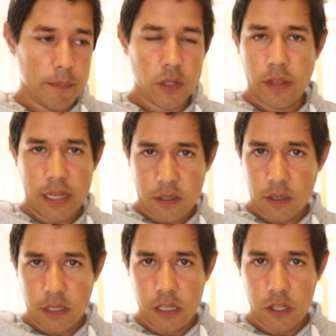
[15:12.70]
So that's
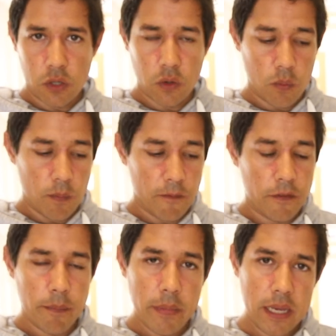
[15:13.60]
not the issue.
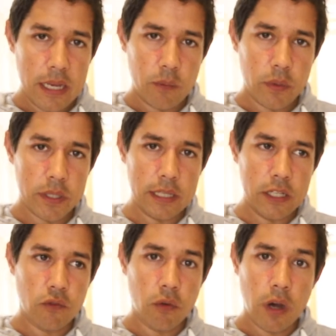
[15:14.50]
For me, it was the
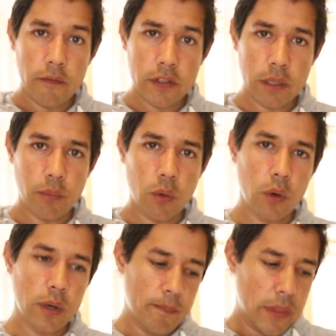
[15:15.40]
driver
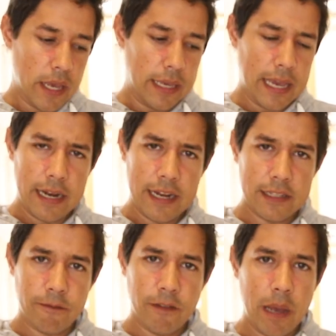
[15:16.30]
support. Canon
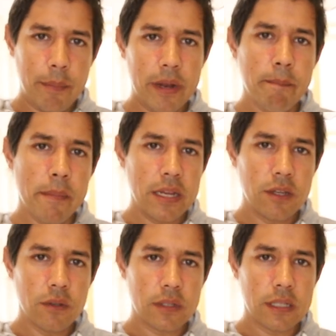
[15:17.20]
has a far better
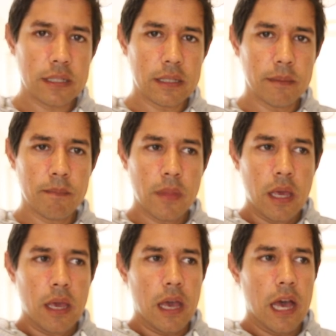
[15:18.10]
menu system.
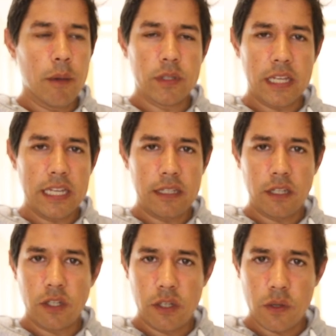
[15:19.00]
It was
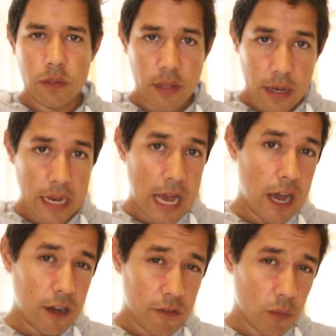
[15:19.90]
easier to use in the
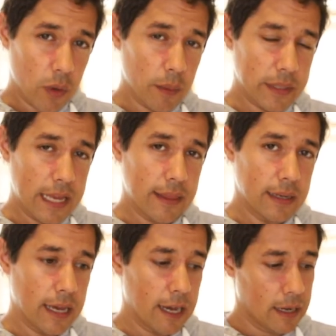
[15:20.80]
dark for when I was out in the
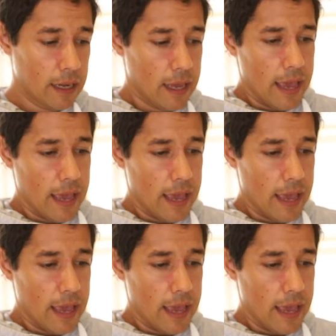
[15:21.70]
dark.